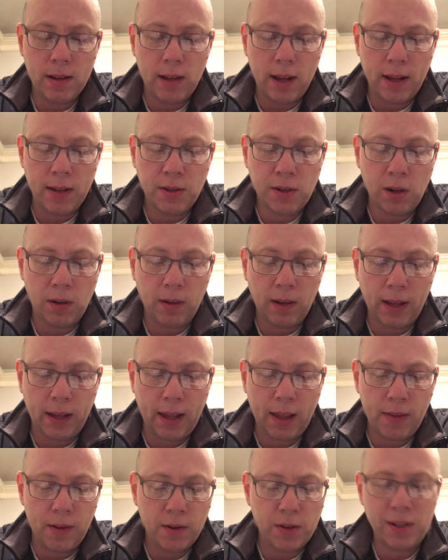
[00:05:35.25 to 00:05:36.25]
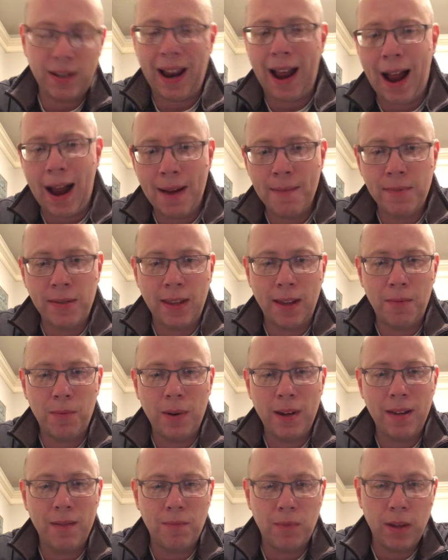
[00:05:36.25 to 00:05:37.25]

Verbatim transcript: and certainly uh, there's times that we,